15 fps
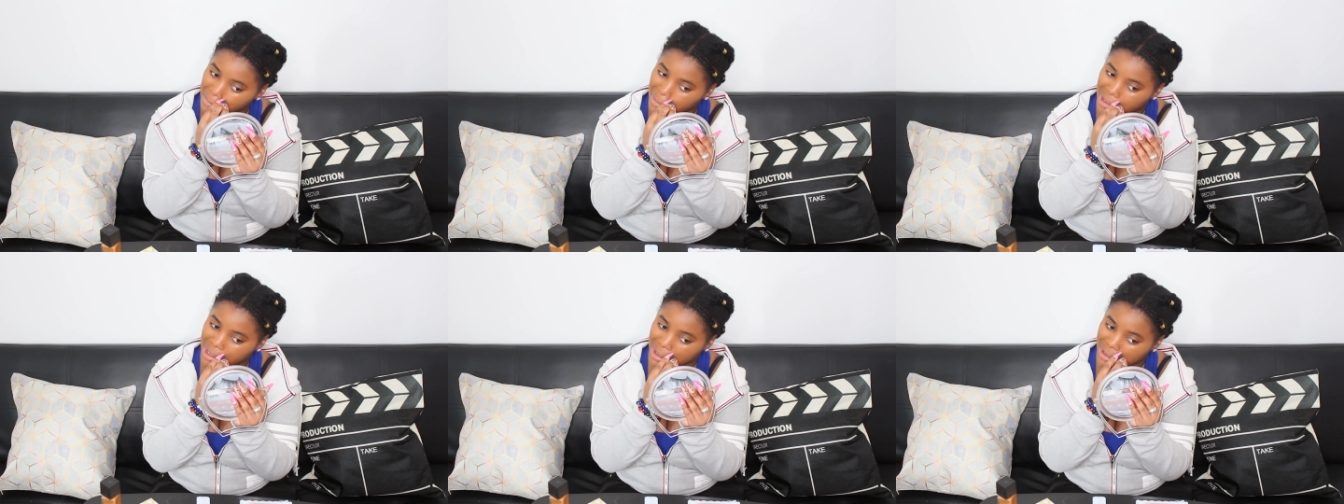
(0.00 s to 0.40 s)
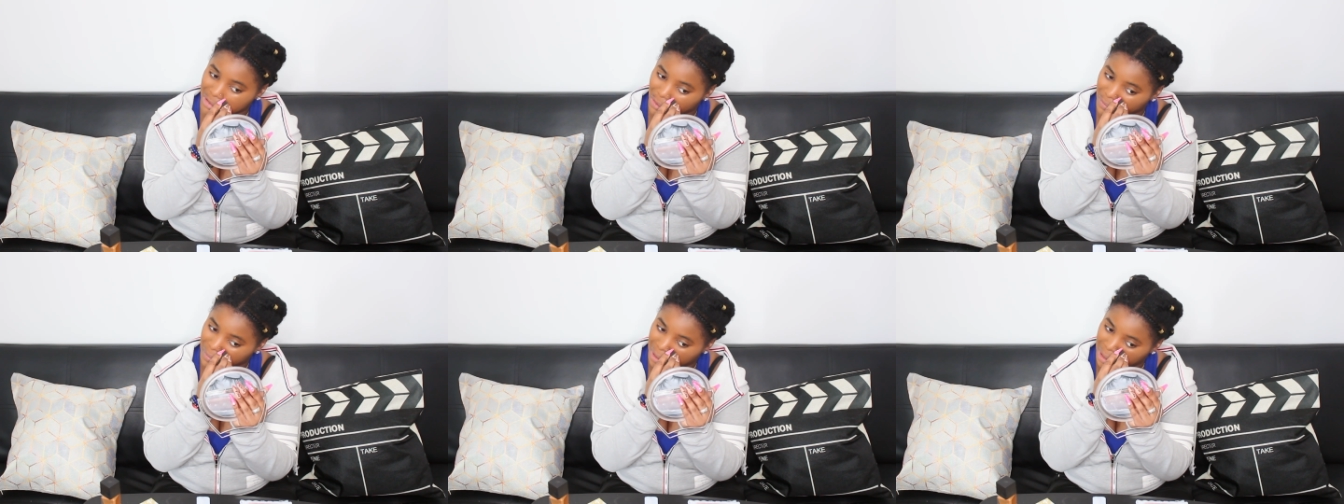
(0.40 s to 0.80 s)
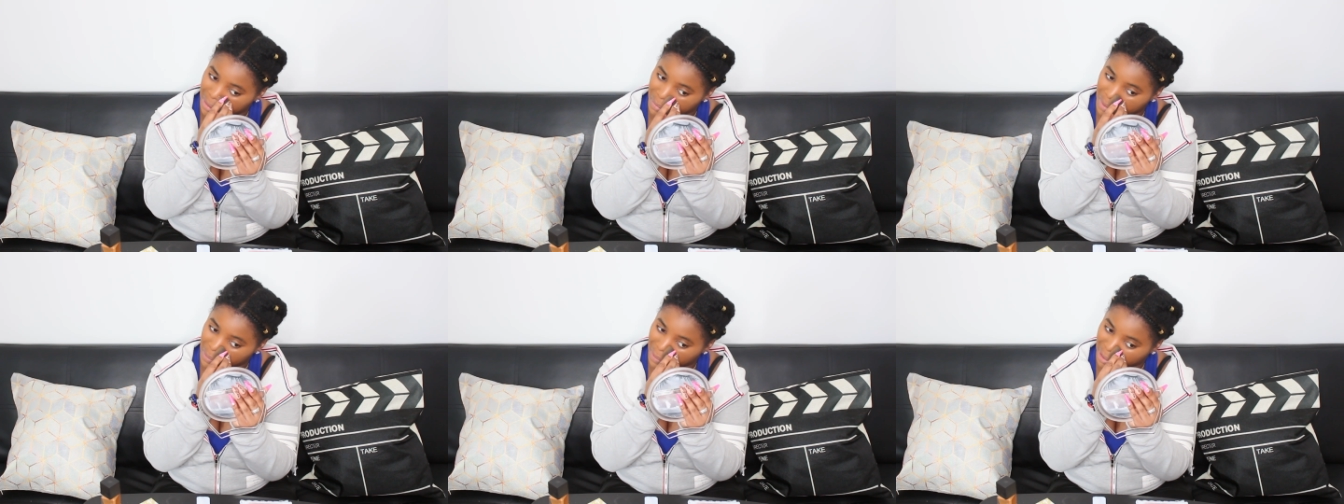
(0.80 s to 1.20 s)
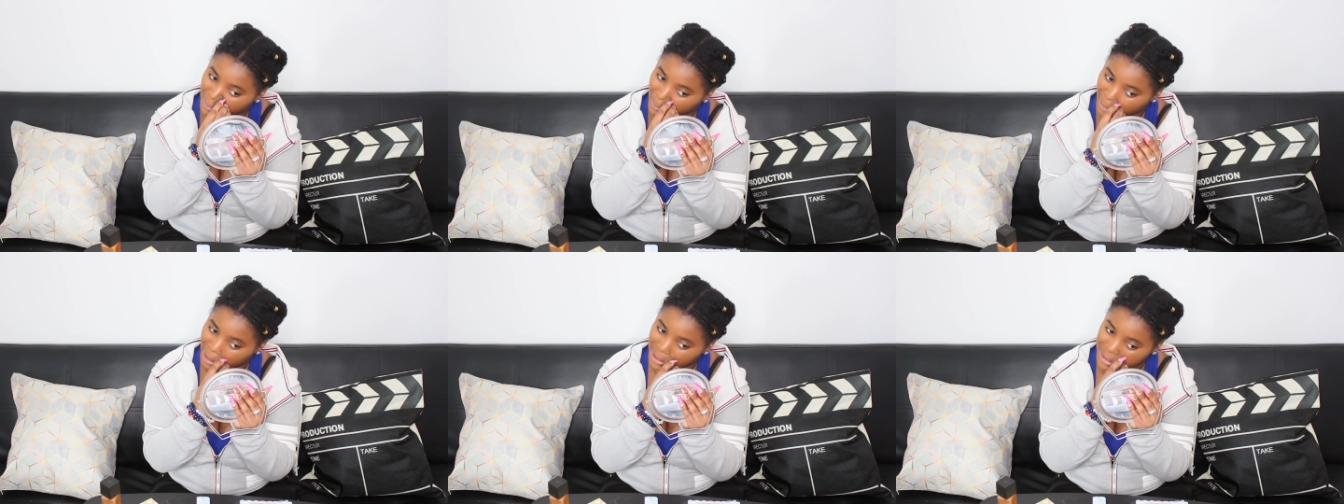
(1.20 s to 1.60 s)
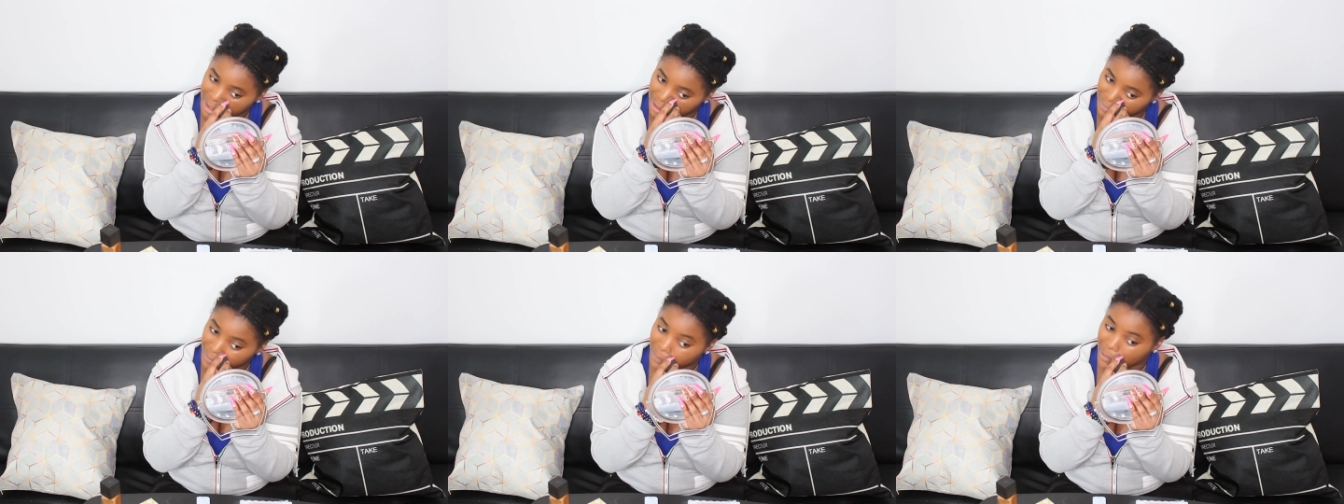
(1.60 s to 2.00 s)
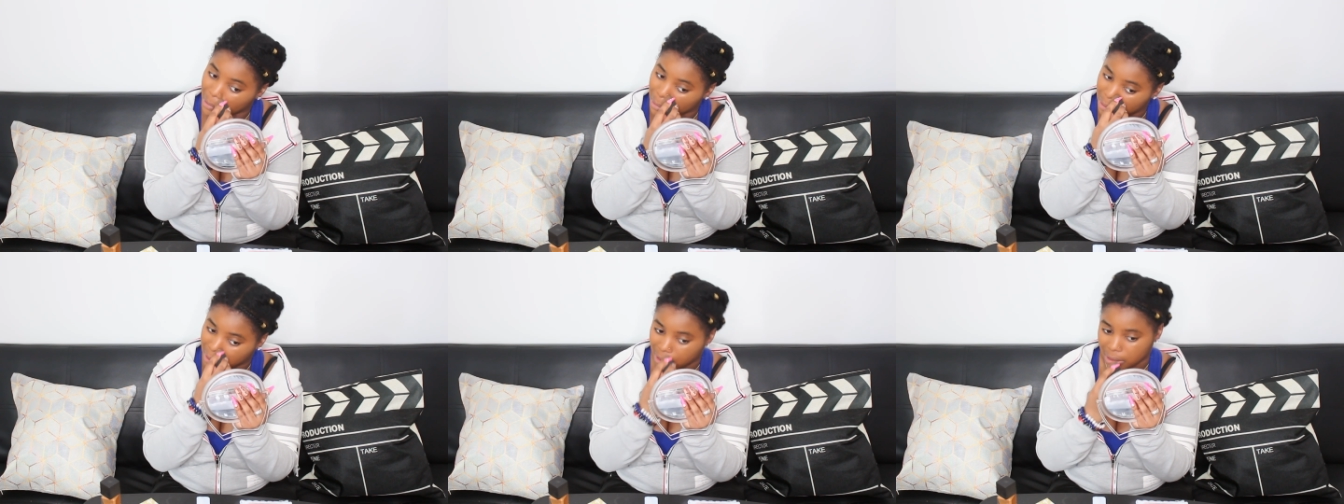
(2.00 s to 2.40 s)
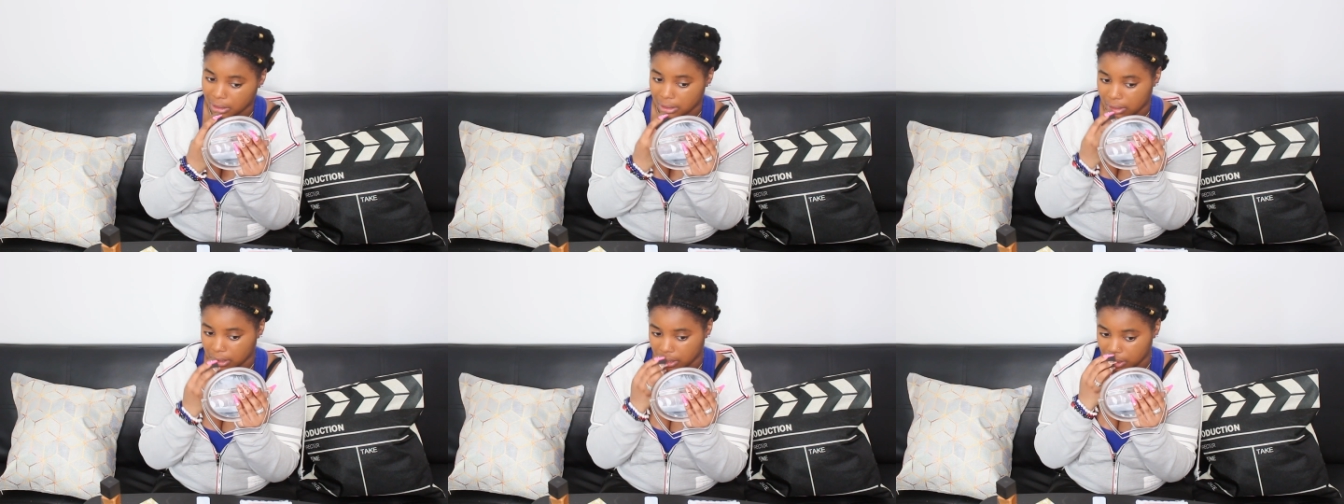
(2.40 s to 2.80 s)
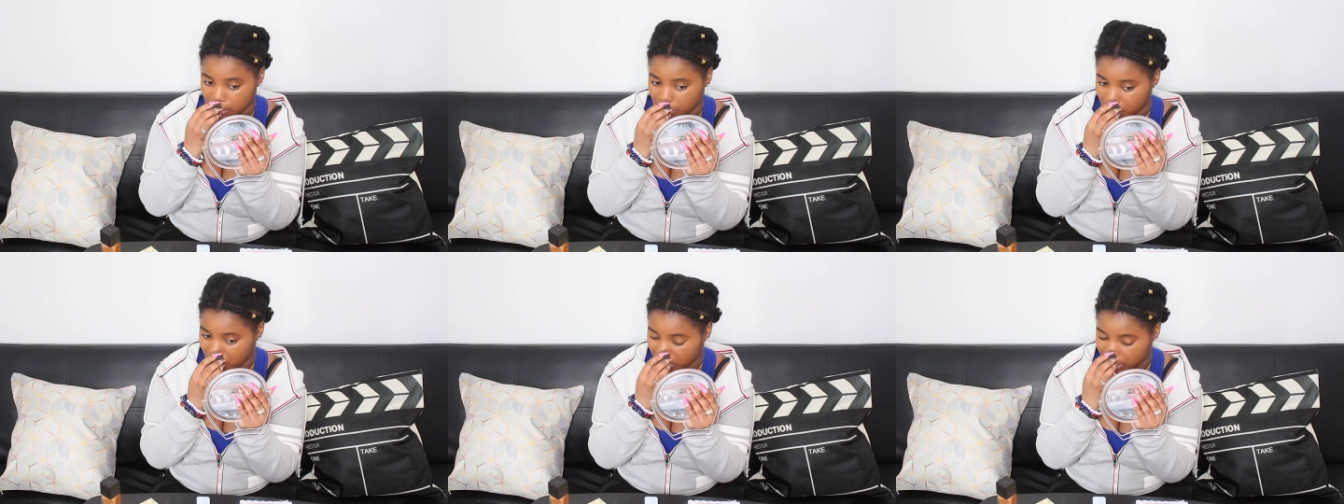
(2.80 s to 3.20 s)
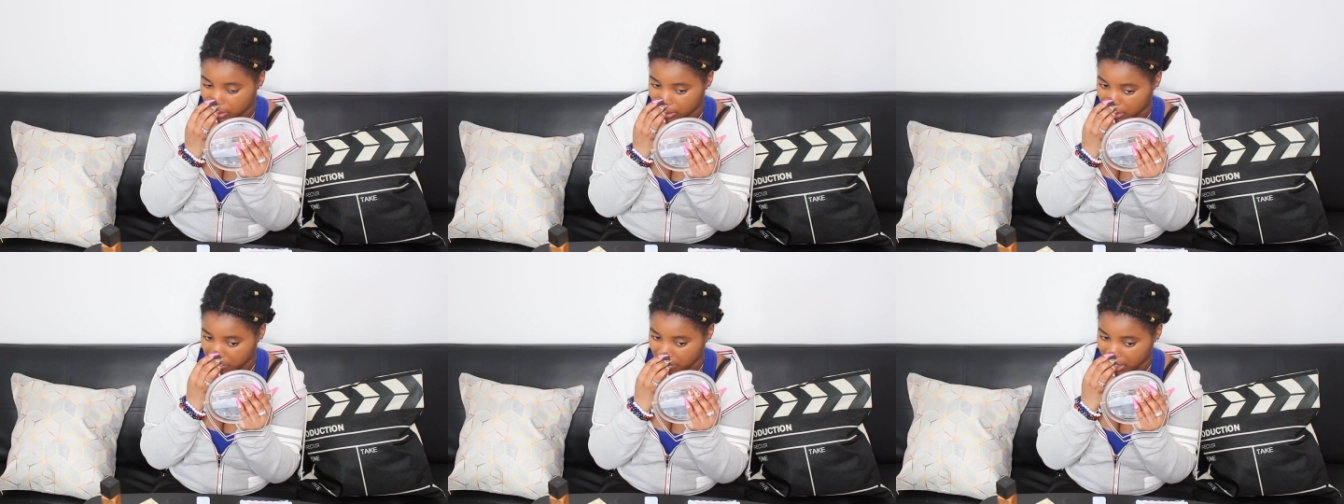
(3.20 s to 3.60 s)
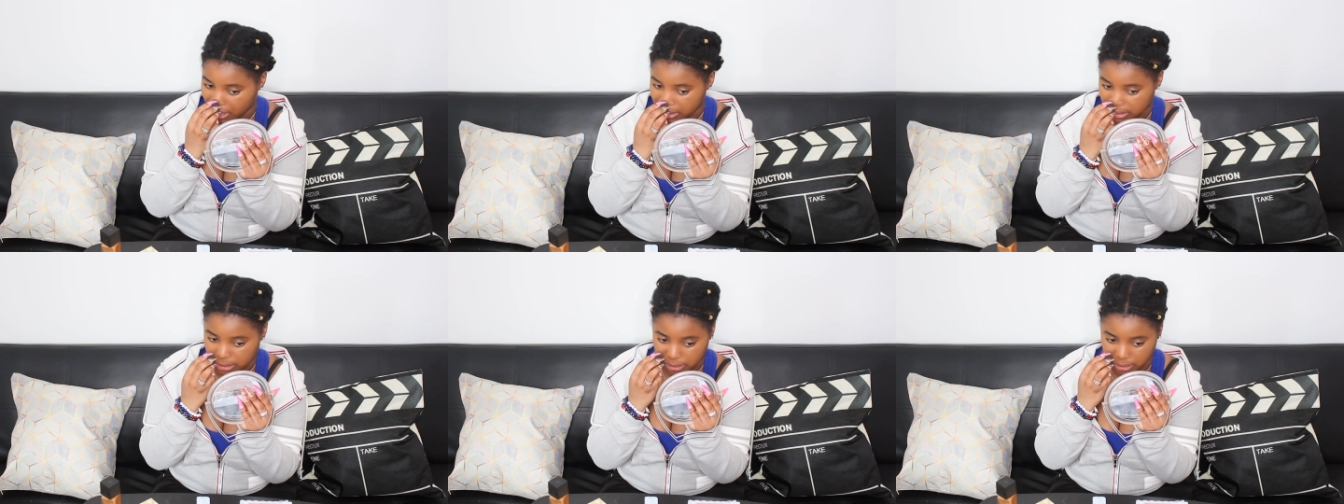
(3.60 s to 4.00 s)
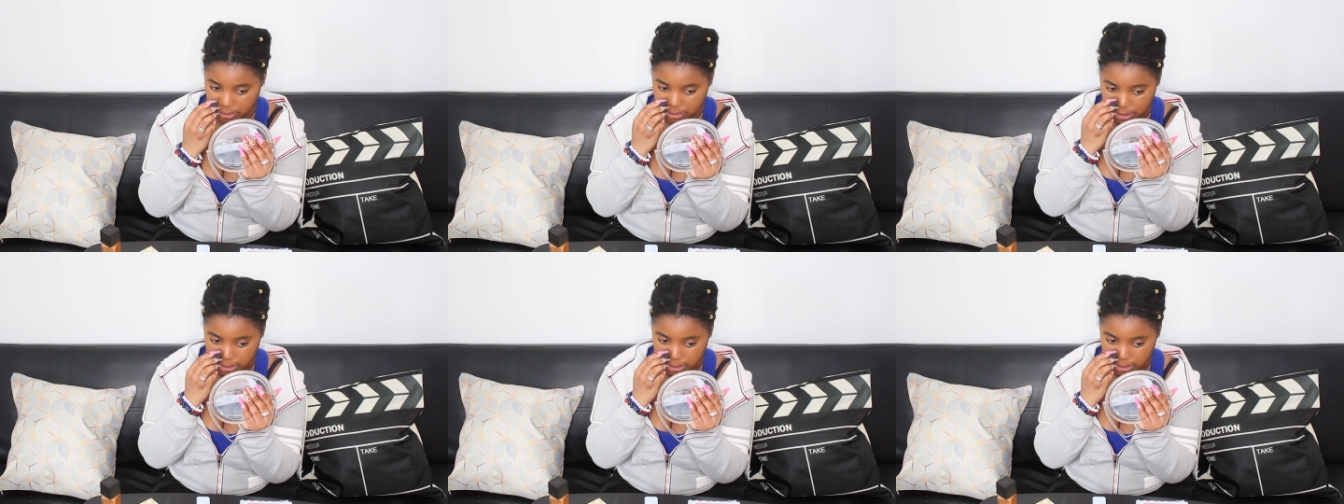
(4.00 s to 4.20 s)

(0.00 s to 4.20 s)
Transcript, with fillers: Because over here we wearing masks everywhere. You can't get in anywhere without a damn mask now.